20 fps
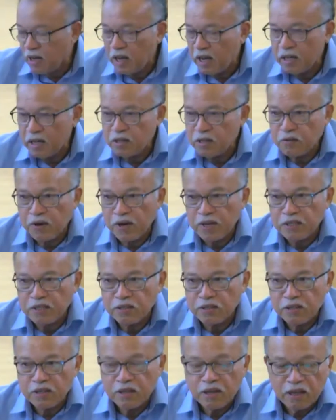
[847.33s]

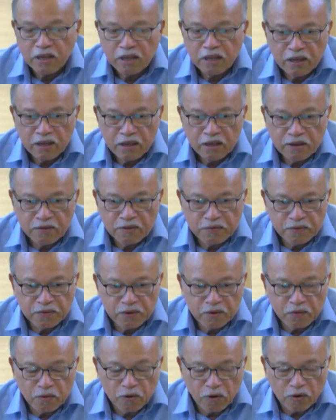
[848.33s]
Otherwise, if
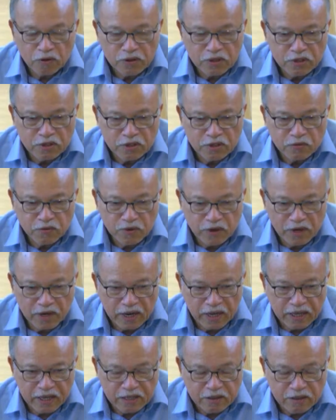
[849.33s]
authors would
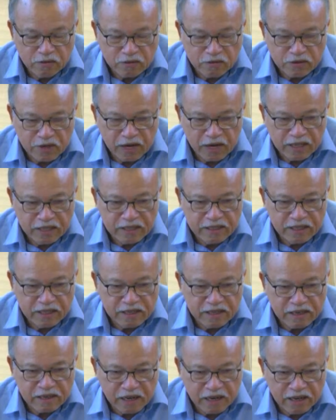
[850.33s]
like to write, they
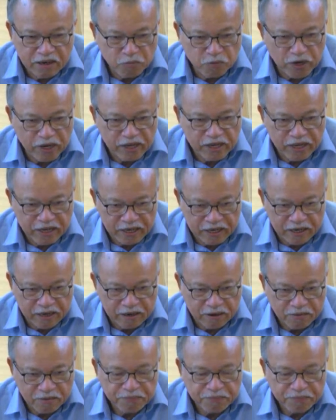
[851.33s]
write by hand.